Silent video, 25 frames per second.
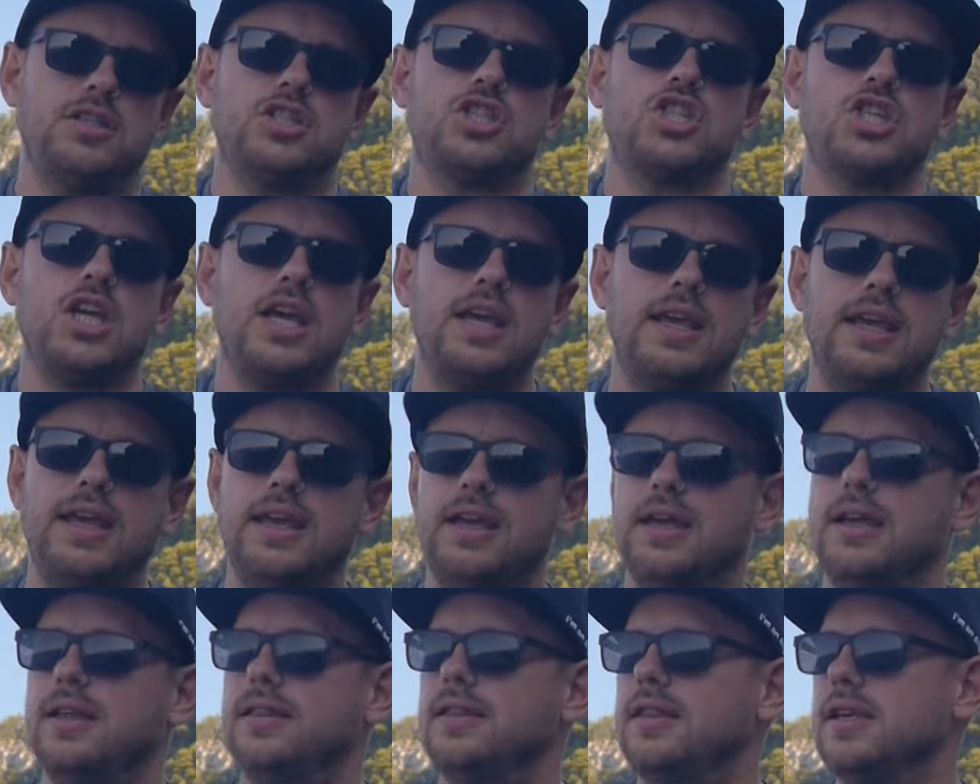
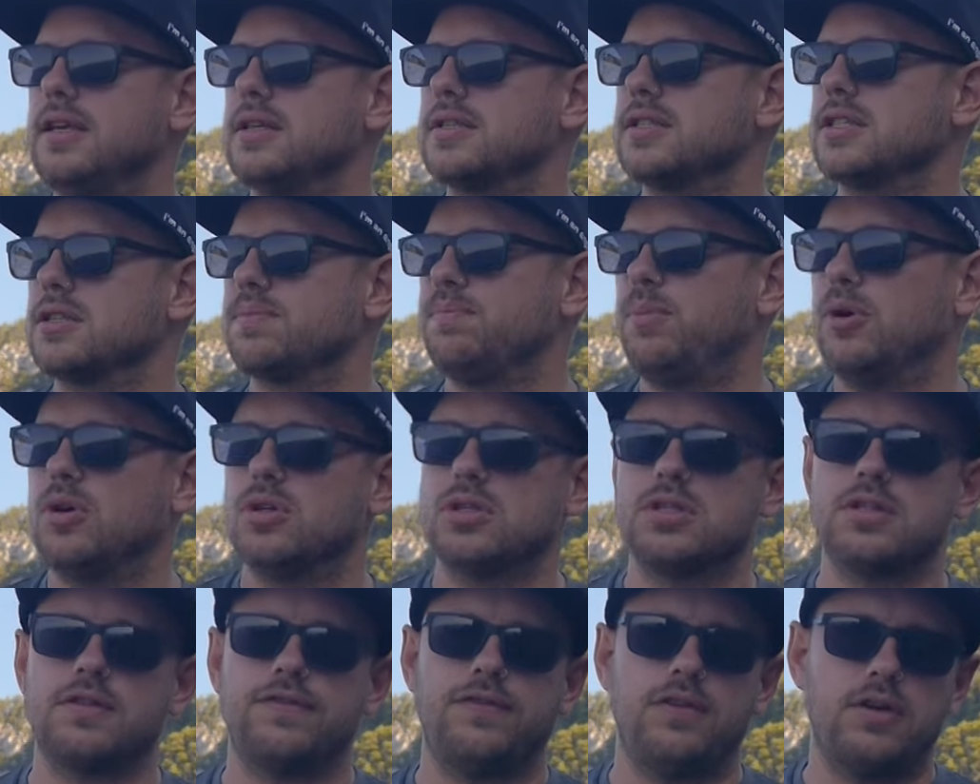jigging in these
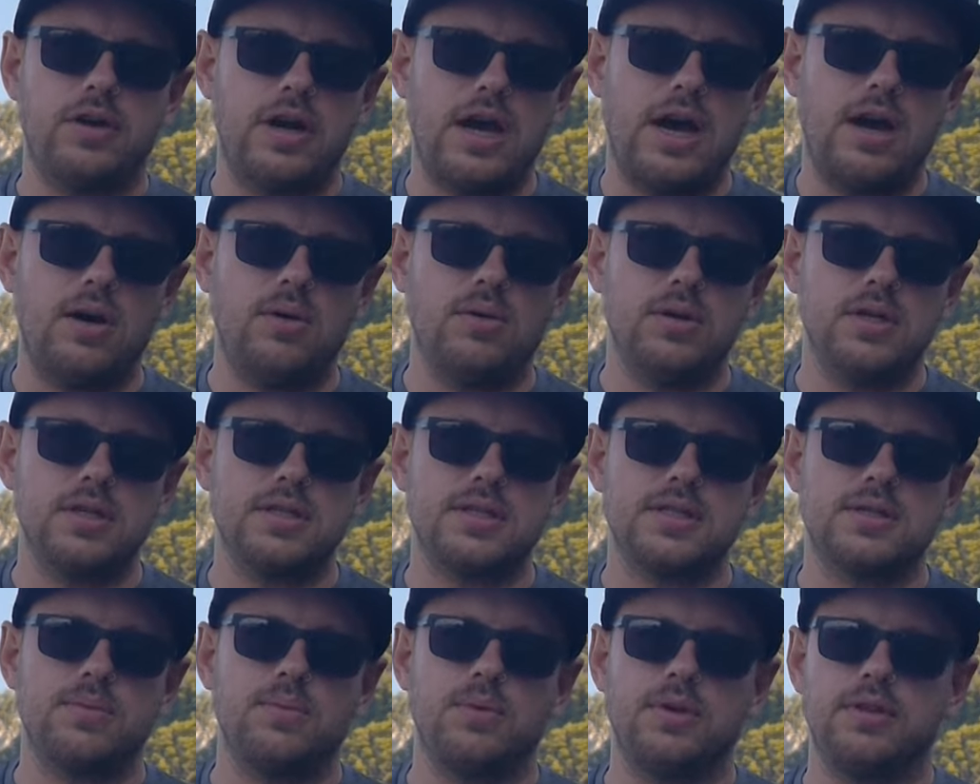spots for
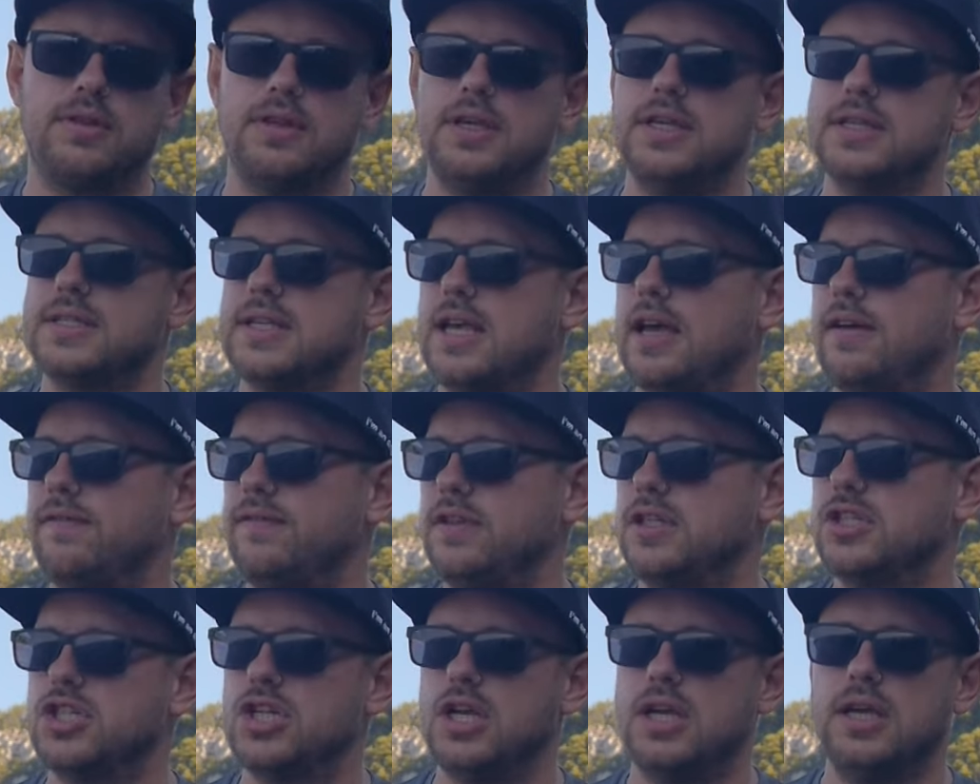hours with these
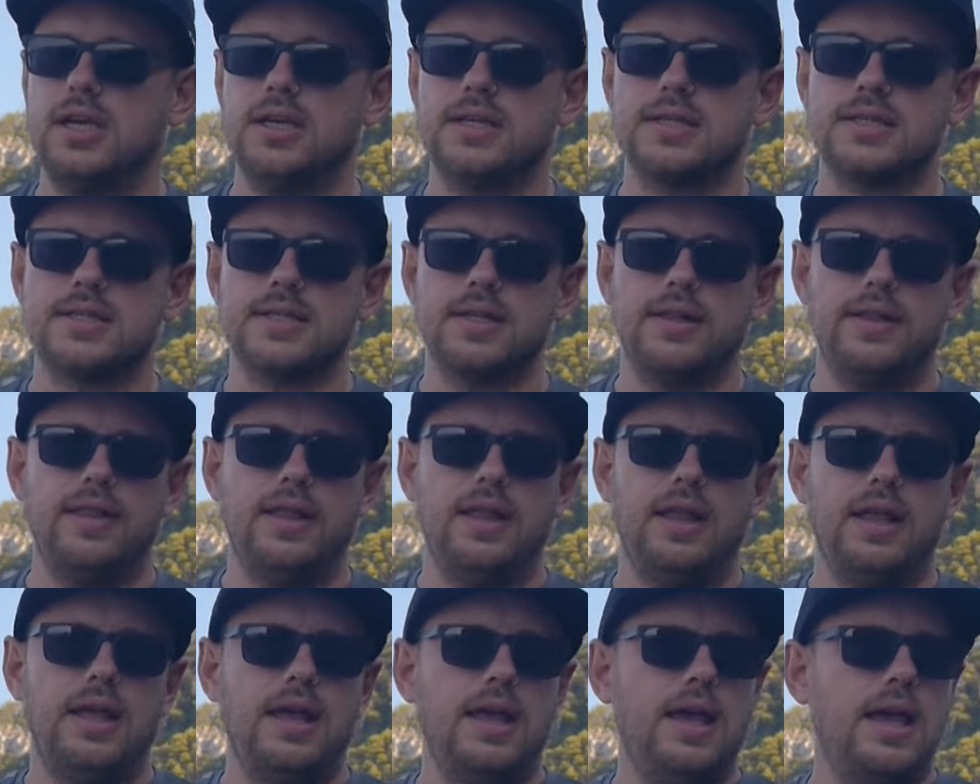heavy jigs,
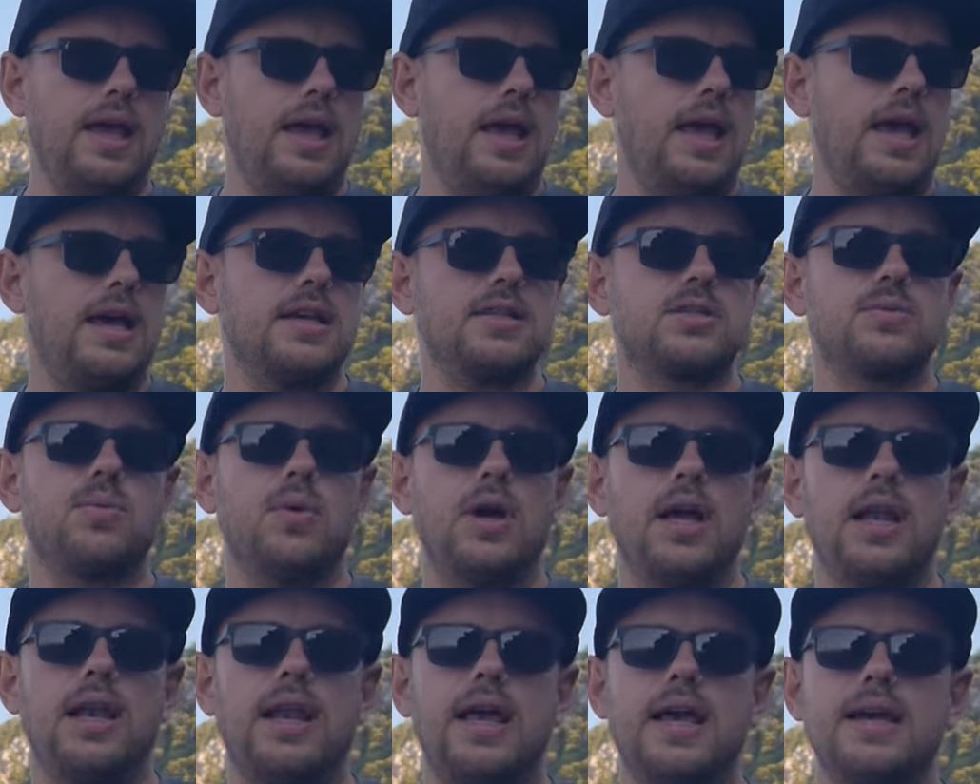as
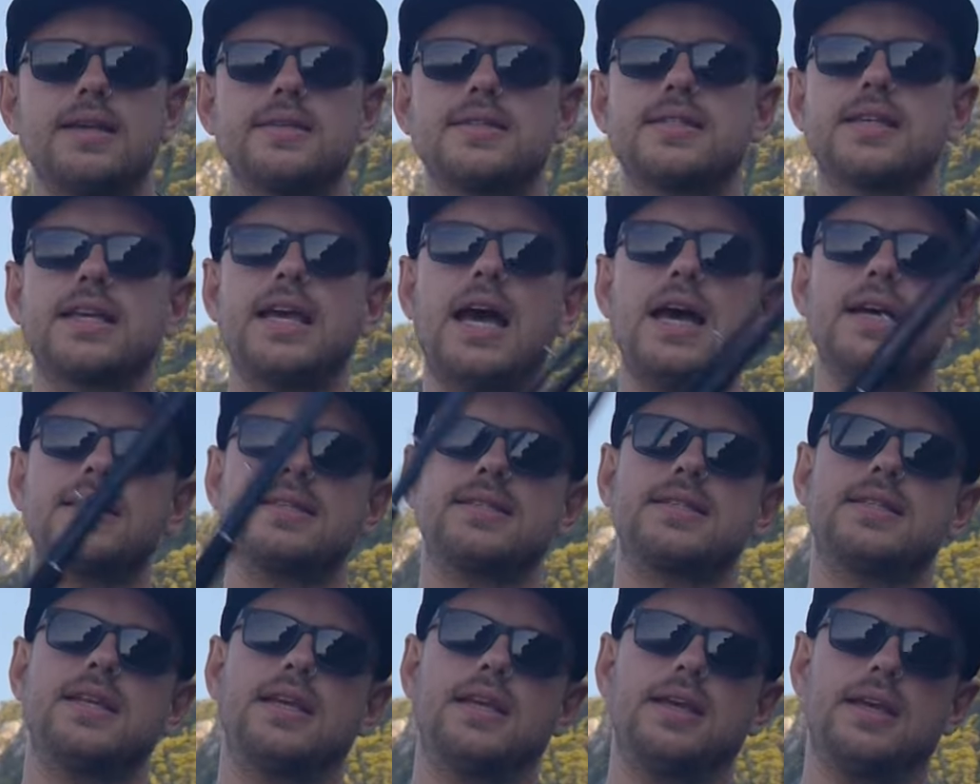well as
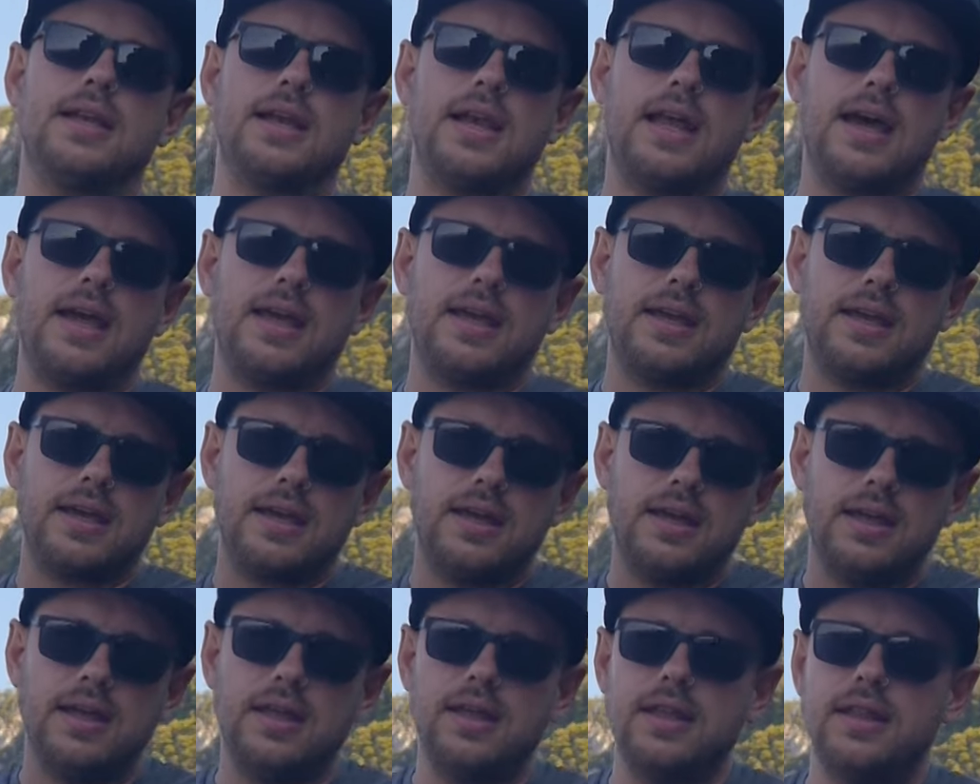casting
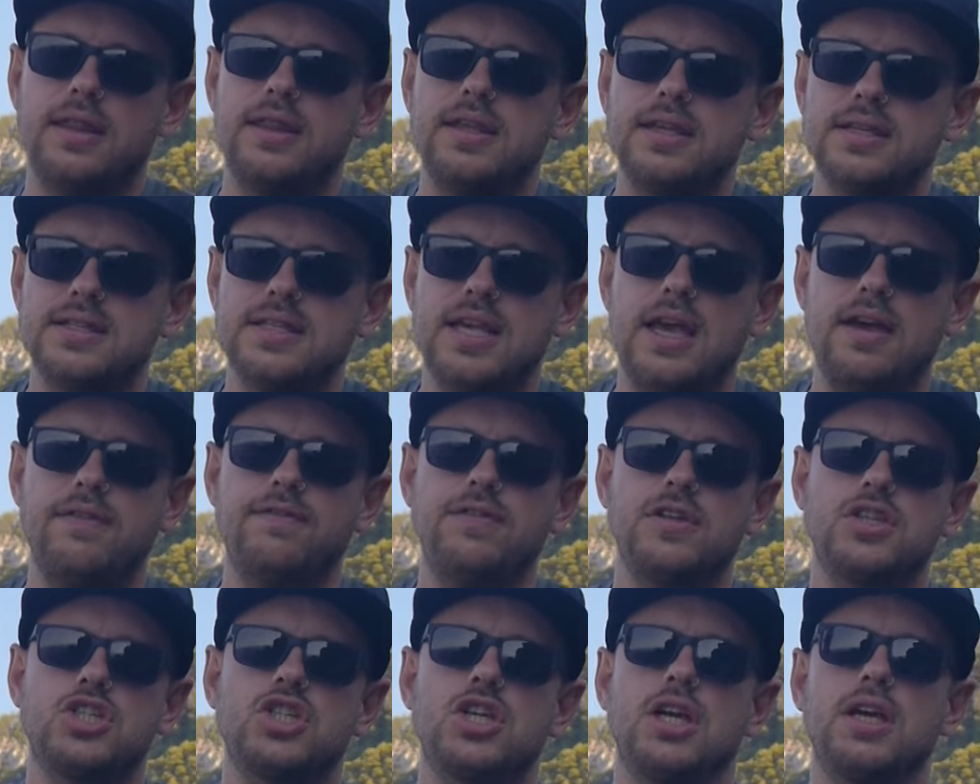like these
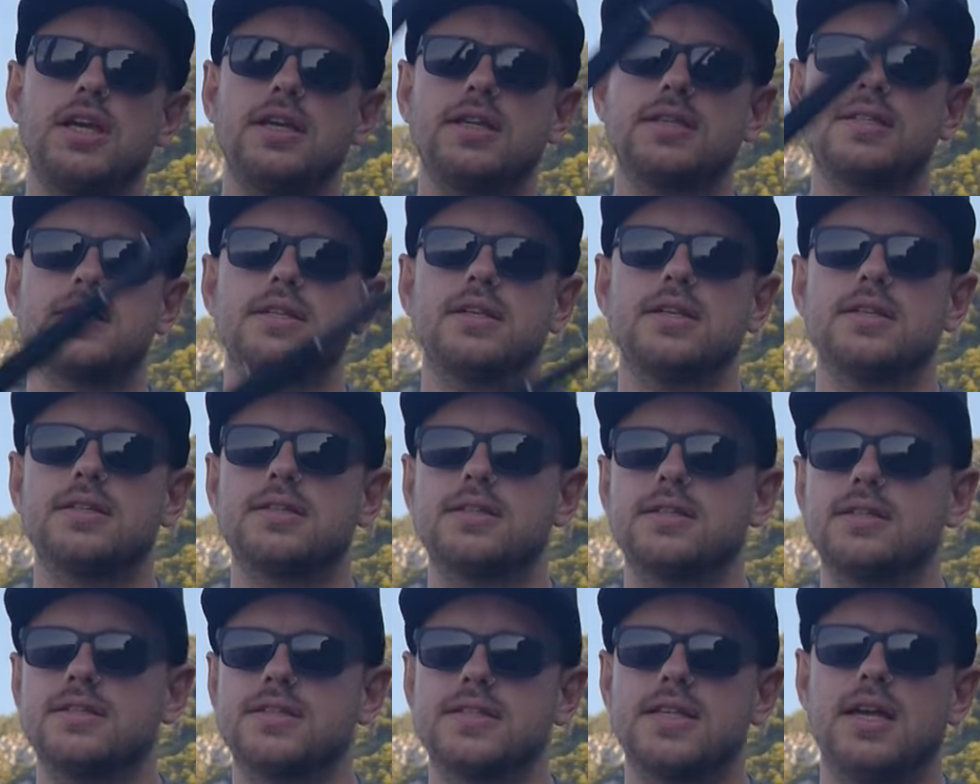heavy jigs
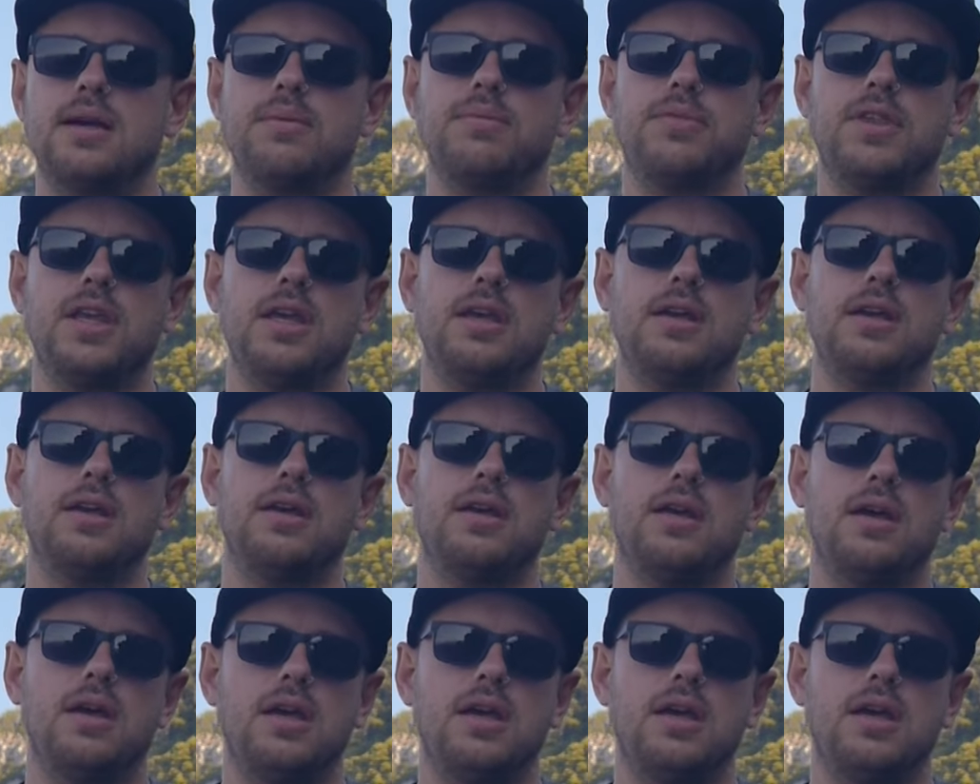is something